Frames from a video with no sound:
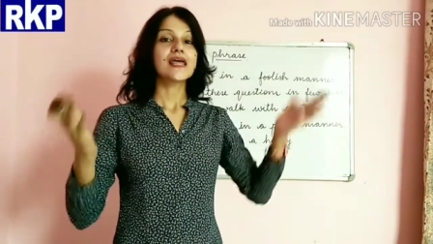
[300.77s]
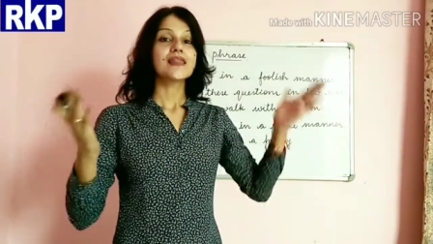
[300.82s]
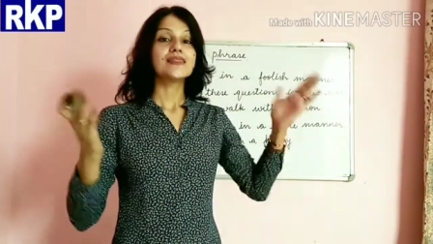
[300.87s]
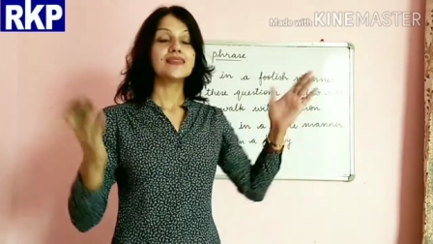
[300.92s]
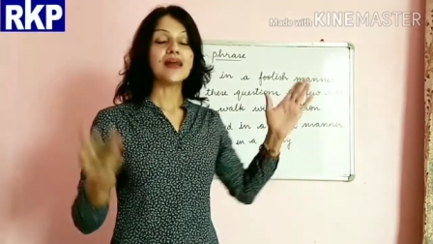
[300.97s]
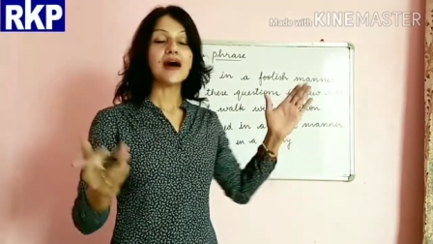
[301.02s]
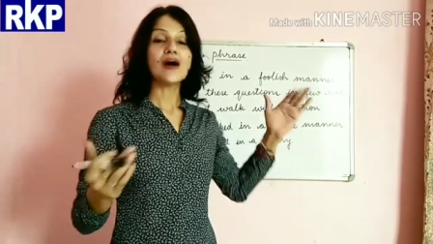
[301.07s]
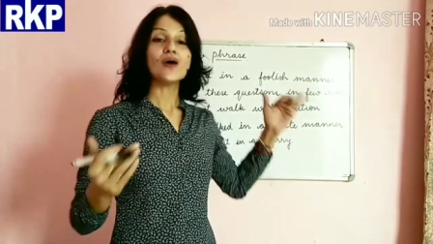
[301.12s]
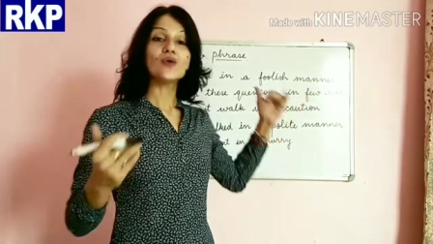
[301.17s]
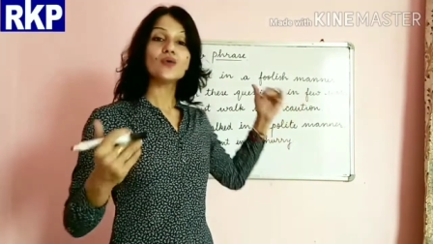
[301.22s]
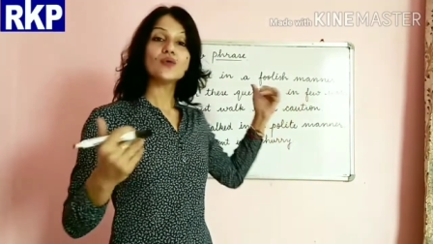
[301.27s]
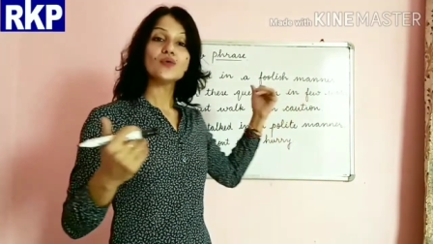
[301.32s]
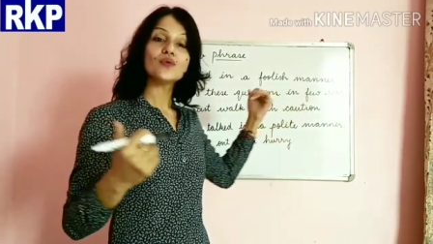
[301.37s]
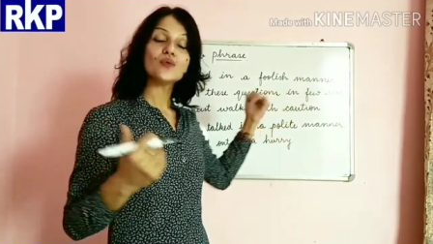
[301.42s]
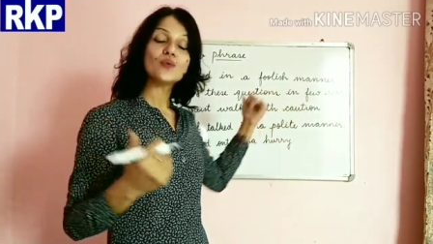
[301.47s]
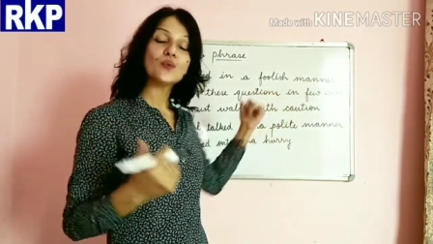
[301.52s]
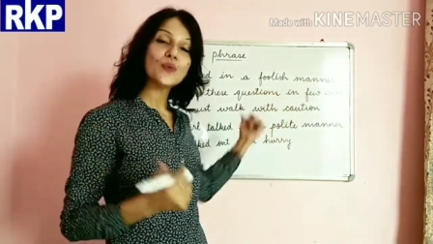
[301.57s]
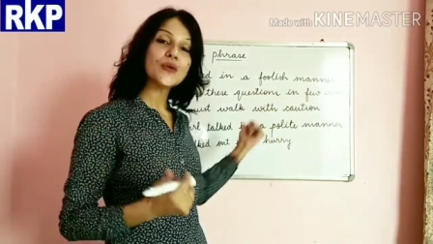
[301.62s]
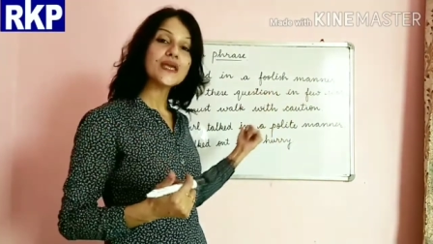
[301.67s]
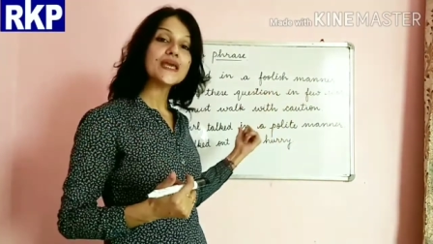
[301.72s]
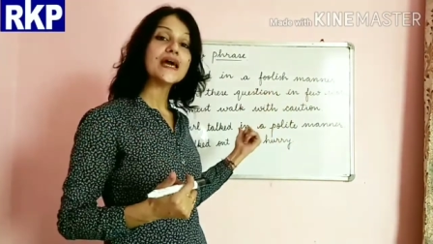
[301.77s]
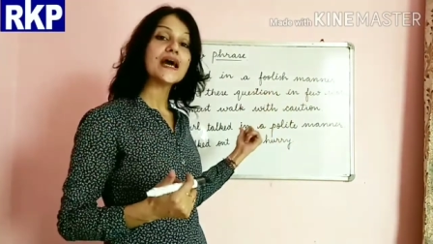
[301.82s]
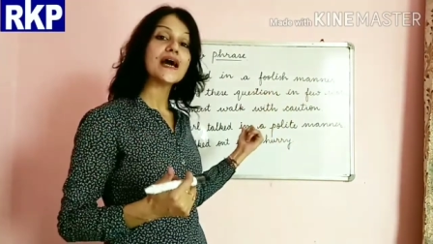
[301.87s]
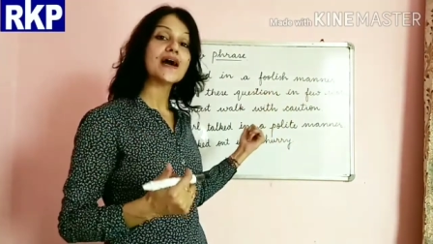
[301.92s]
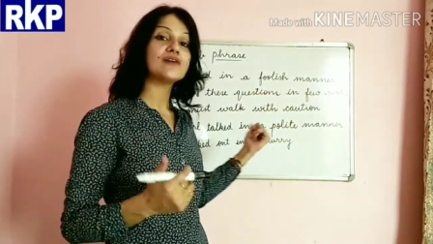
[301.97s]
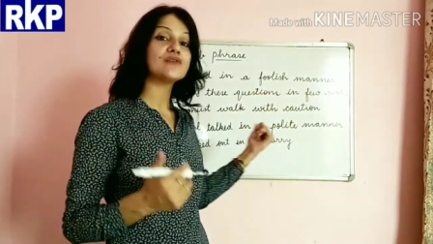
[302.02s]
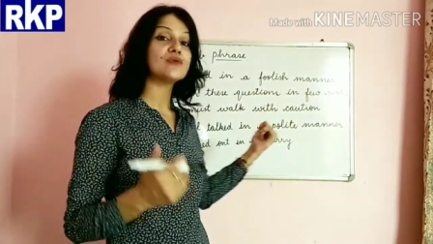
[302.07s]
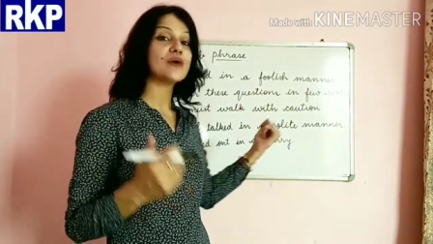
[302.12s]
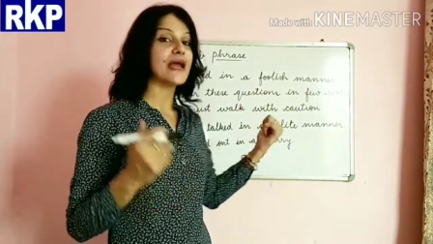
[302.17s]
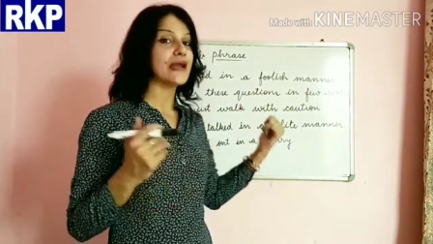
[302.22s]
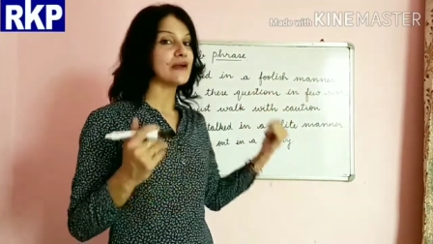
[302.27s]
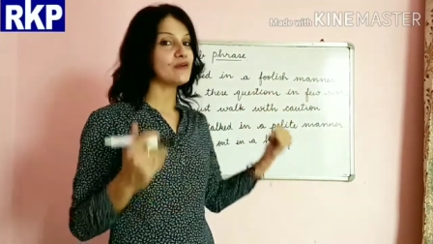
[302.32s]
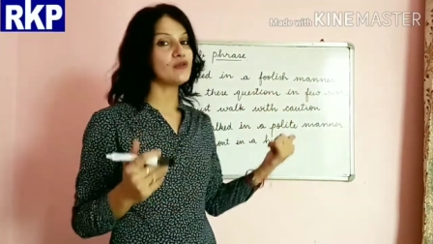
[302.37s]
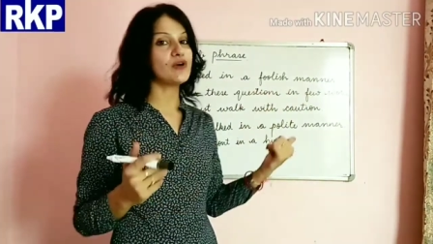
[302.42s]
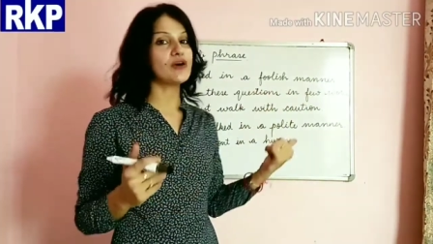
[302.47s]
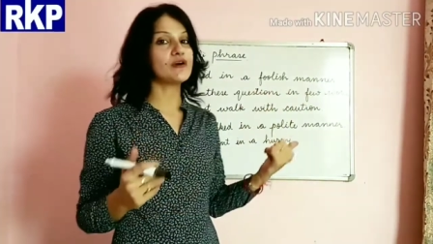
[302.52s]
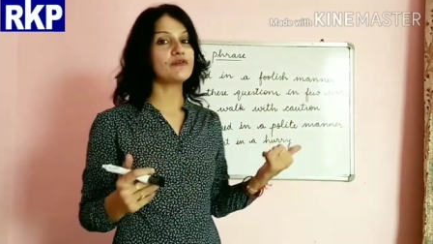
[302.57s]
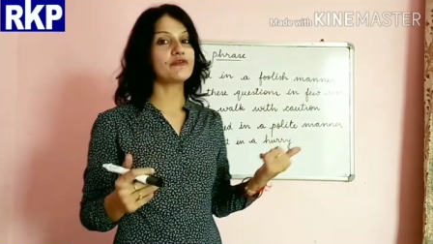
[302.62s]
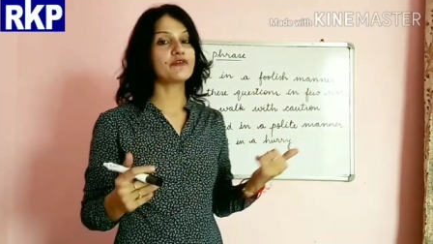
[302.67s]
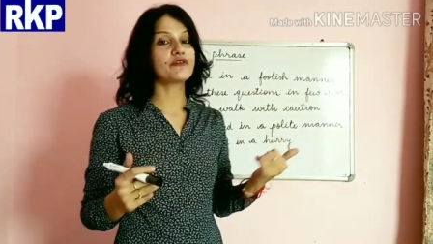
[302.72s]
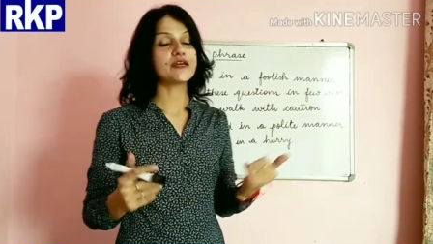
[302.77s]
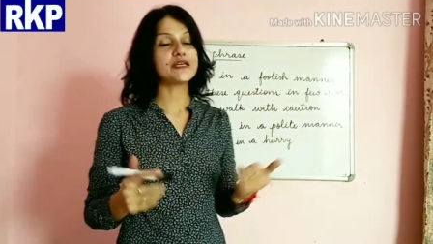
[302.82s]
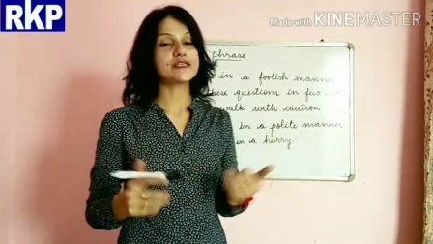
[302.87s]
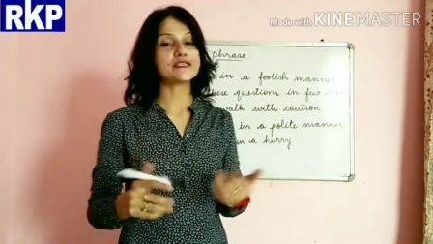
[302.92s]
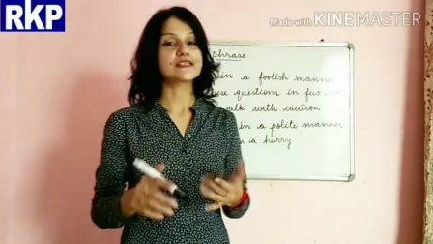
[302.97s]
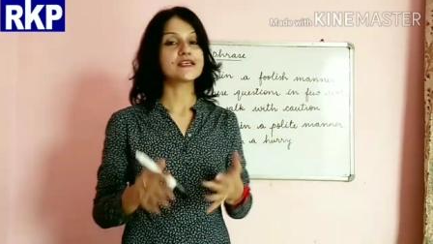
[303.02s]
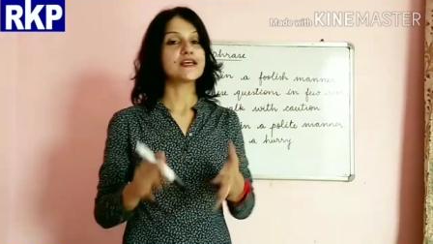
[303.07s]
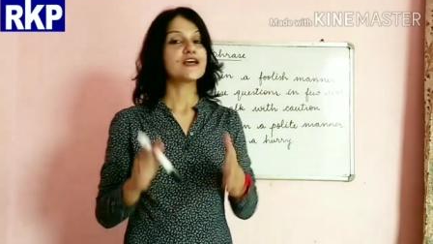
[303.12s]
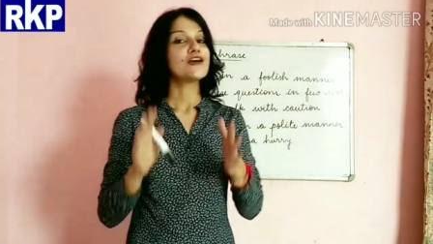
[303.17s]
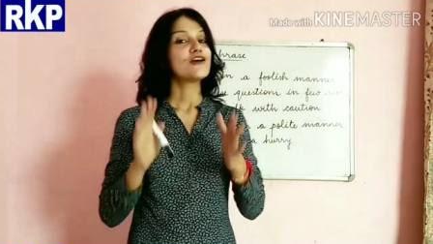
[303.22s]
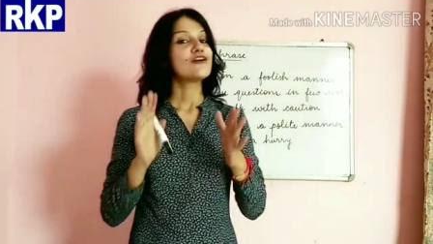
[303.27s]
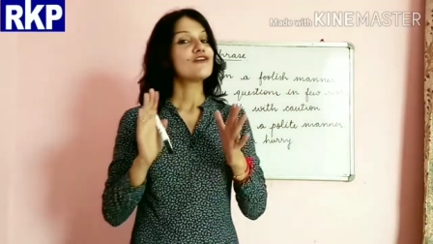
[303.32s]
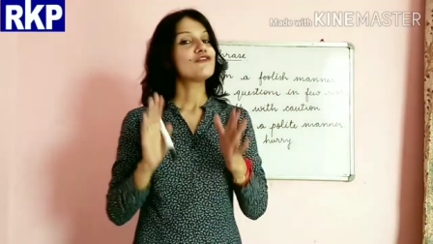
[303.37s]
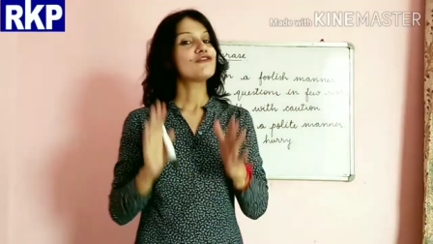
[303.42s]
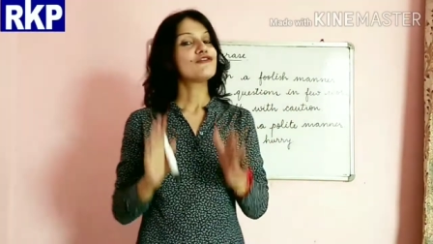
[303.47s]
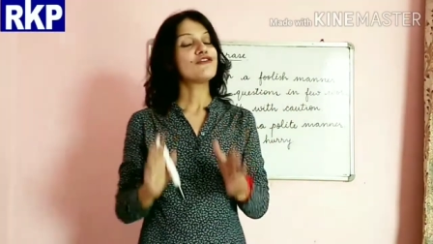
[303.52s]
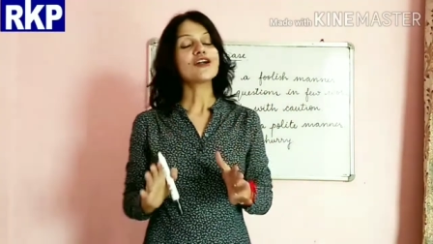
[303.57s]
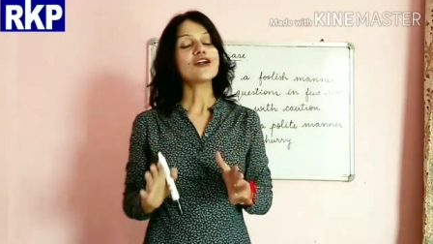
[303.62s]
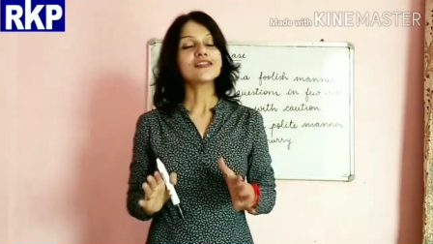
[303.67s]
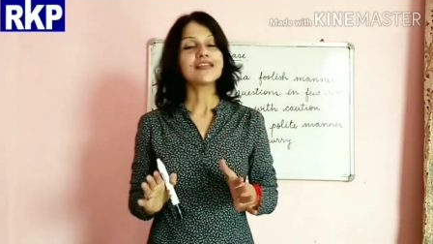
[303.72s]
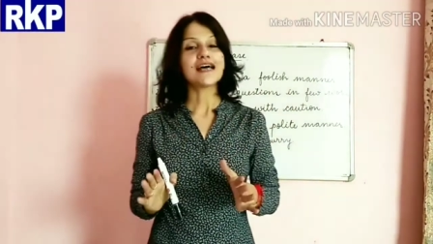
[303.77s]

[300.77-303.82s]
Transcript: Now we have adverb phrase. For